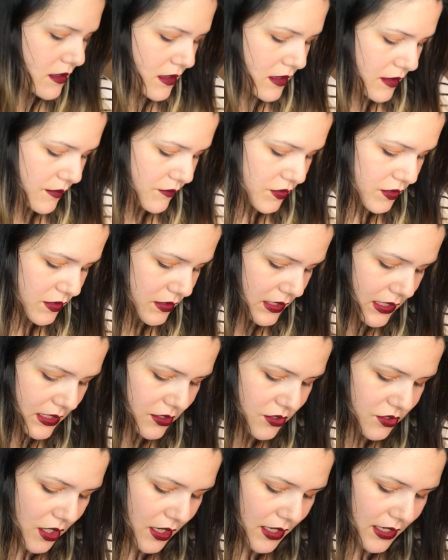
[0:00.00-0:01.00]
I'm just gonna
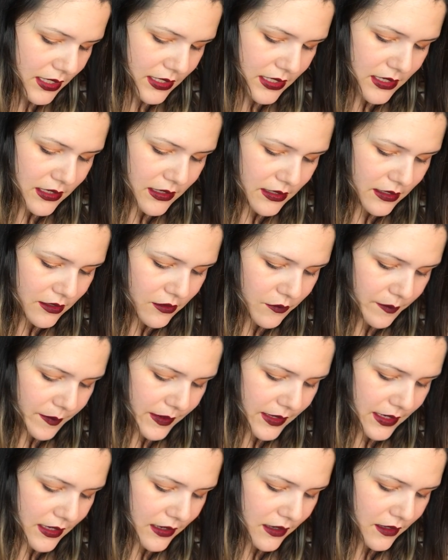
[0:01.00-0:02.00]
darken it a little
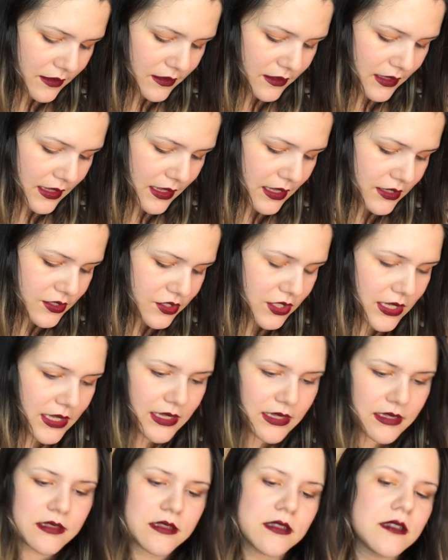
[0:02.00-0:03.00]
bit on the
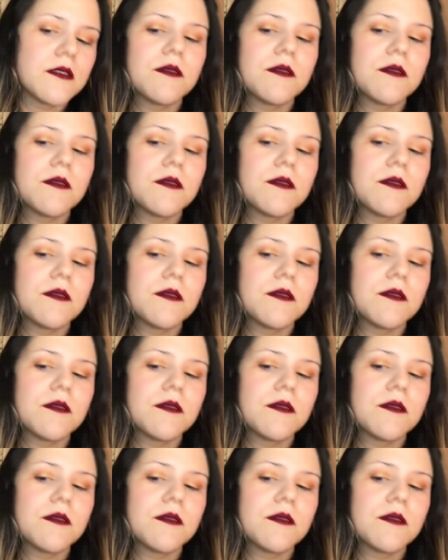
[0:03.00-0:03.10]
edges.